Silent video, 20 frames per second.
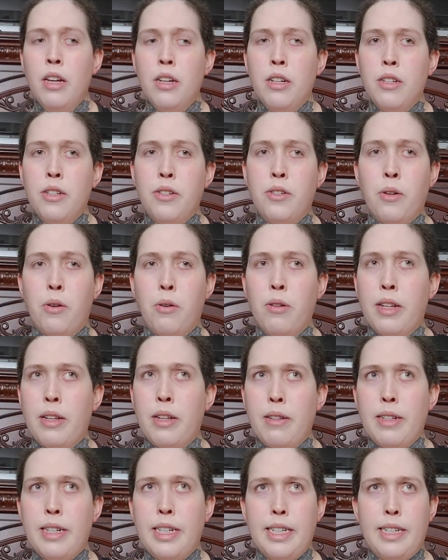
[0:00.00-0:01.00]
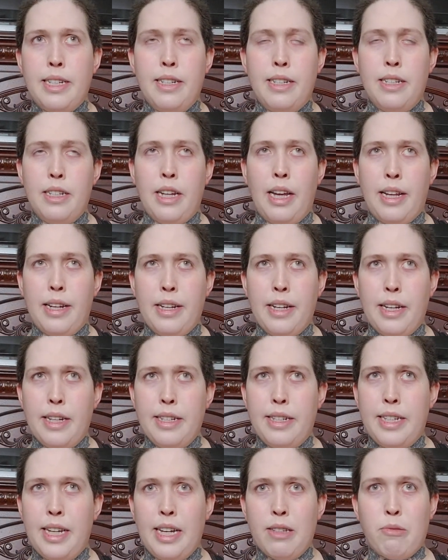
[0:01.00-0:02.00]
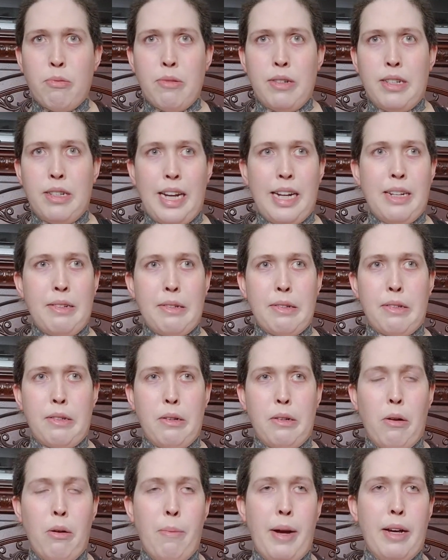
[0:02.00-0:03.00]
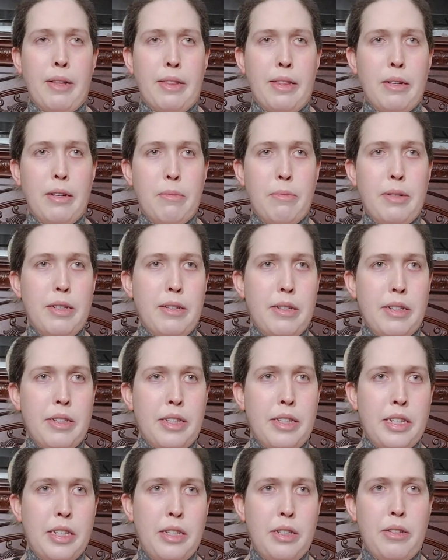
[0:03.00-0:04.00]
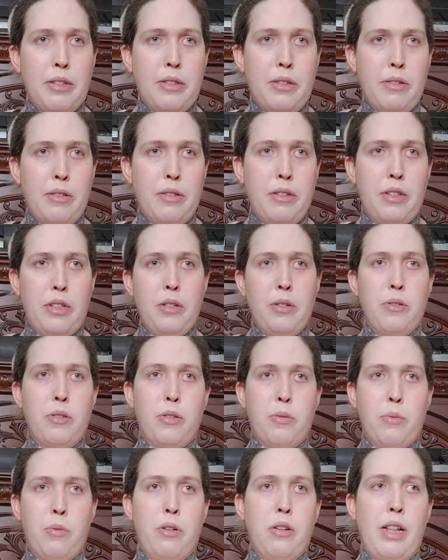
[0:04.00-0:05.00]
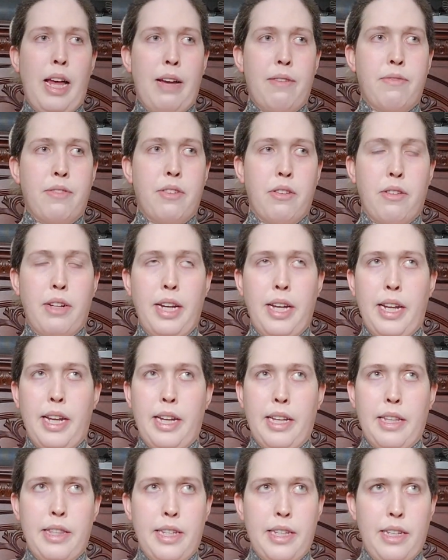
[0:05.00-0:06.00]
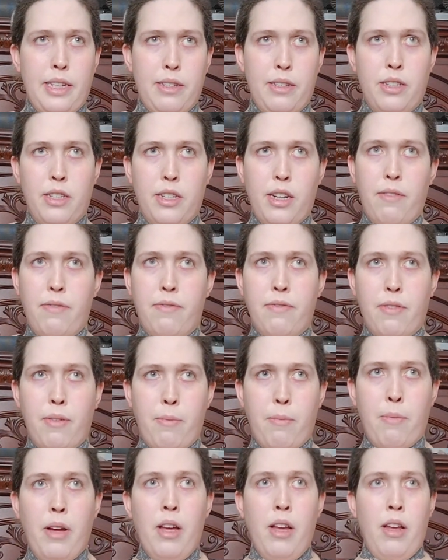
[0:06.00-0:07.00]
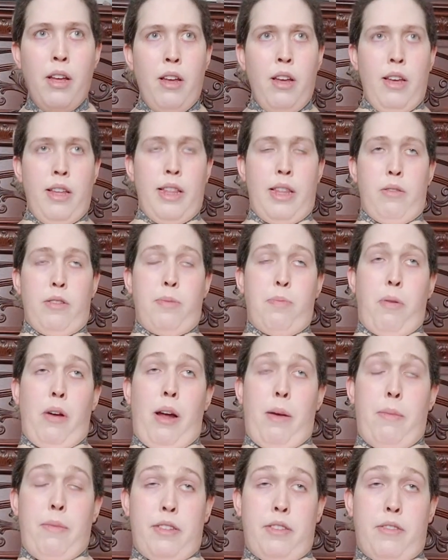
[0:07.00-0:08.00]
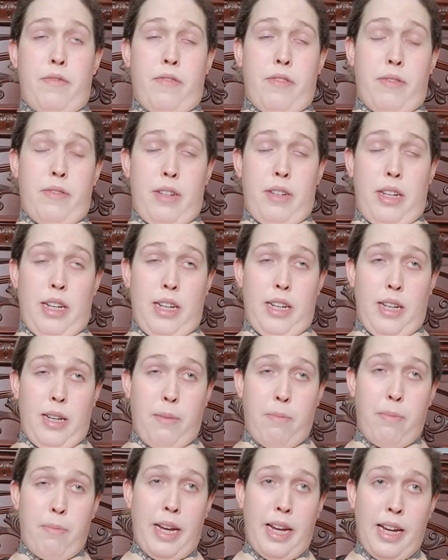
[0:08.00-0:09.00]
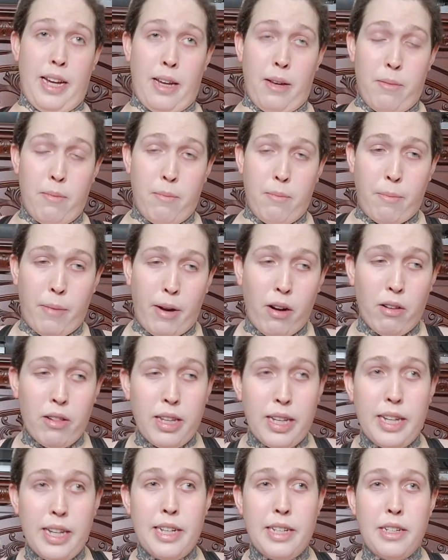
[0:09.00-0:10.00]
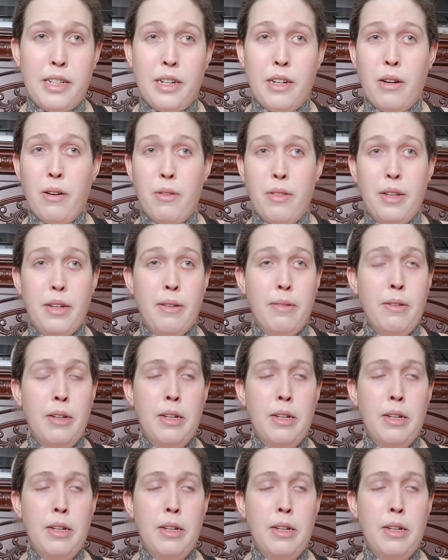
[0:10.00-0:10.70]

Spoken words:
Joel and Tess would kind of just go about their business as usual after getting the stuff from that was promised by Marlene. You know, the